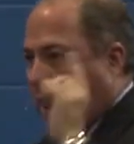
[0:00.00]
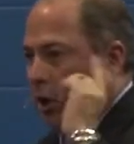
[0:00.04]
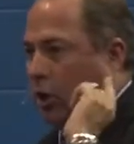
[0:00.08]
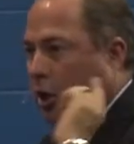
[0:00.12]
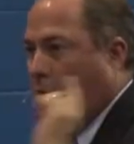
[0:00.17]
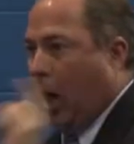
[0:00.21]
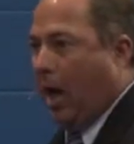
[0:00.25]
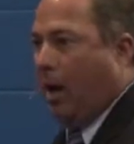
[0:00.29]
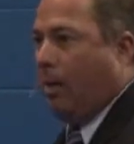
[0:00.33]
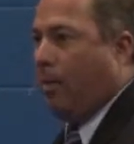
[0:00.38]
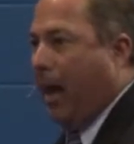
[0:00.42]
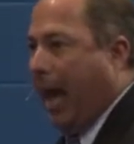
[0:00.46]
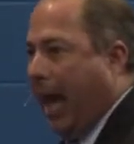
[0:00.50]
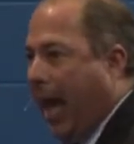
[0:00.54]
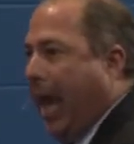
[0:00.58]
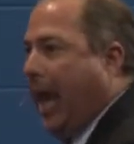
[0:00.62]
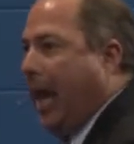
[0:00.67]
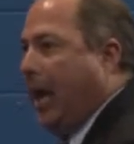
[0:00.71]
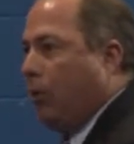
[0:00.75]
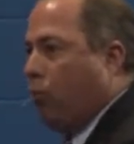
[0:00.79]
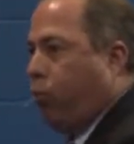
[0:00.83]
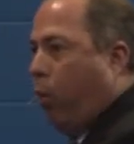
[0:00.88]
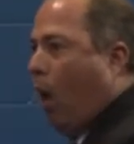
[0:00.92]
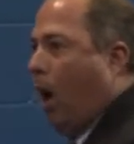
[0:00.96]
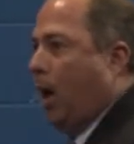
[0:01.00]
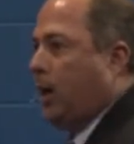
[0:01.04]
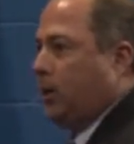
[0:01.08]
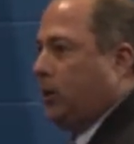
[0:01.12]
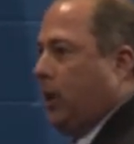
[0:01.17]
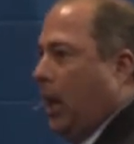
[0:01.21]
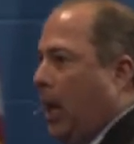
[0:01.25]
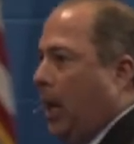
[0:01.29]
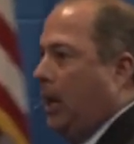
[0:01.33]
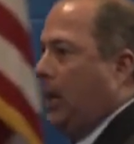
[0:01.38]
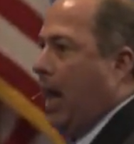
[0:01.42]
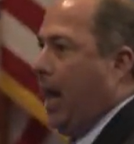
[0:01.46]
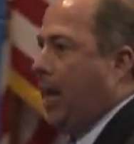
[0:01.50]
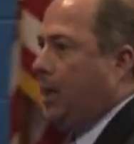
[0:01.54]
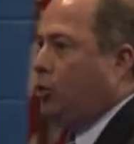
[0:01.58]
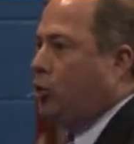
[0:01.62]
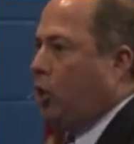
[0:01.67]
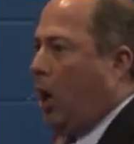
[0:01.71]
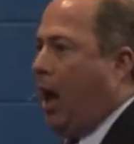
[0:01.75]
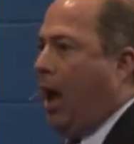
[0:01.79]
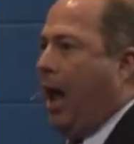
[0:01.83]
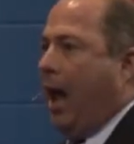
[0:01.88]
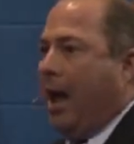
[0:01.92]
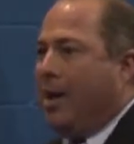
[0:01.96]
to come aid one
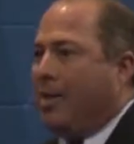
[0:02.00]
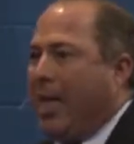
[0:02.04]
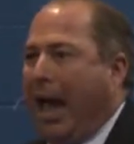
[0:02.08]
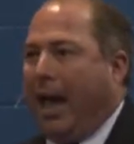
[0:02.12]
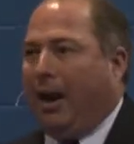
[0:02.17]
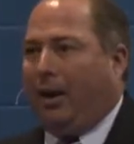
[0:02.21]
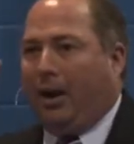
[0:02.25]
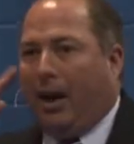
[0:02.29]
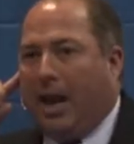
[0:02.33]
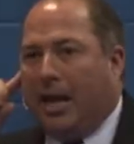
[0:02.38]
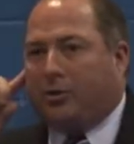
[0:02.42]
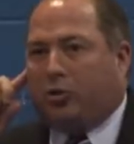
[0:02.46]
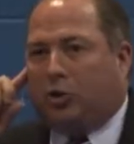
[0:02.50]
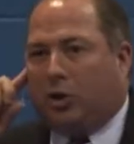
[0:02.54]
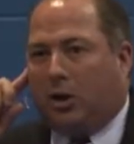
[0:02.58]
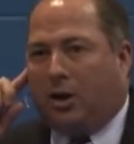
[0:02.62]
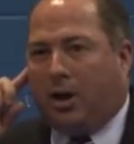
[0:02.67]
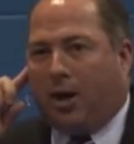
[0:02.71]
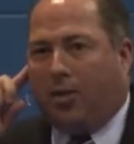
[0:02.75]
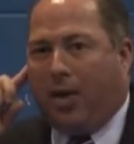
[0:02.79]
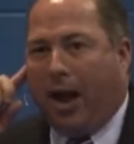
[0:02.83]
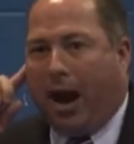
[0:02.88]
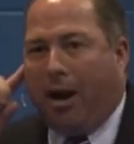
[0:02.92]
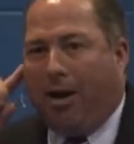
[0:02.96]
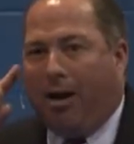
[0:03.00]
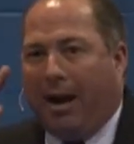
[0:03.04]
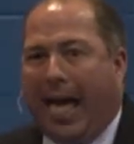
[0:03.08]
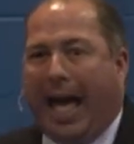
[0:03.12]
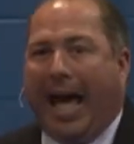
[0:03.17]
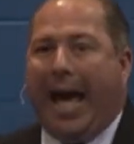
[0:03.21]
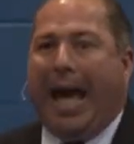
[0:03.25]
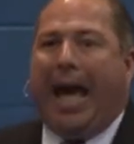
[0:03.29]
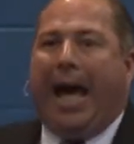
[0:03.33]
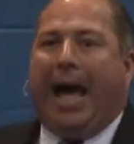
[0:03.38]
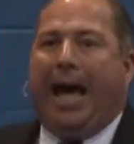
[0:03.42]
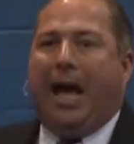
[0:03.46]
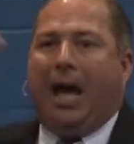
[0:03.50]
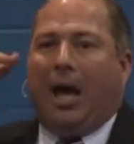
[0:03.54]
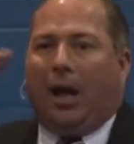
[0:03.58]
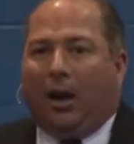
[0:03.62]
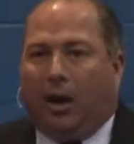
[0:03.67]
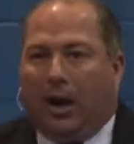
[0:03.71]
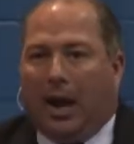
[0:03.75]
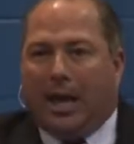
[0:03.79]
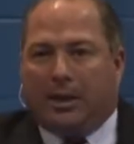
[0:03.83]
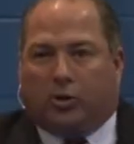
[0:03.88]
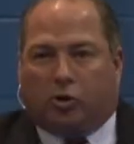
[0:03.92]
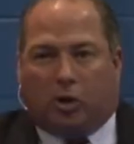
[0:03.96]
teenager that listened to their lie,
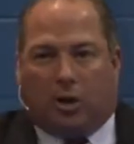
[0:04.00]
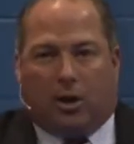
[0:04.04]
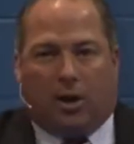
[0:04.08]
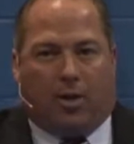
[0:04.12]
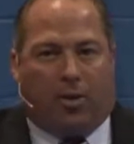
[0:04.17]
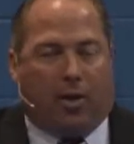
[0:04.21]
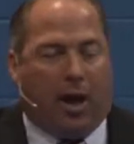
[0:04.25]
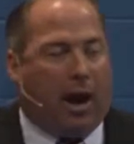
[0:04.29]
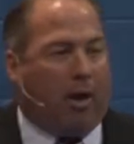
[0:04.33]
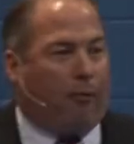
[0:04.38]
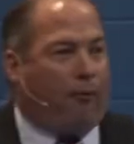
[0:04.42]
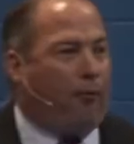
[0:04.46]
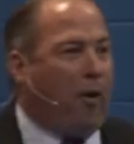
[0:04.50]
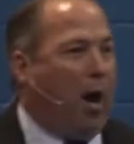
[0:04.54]
listened to their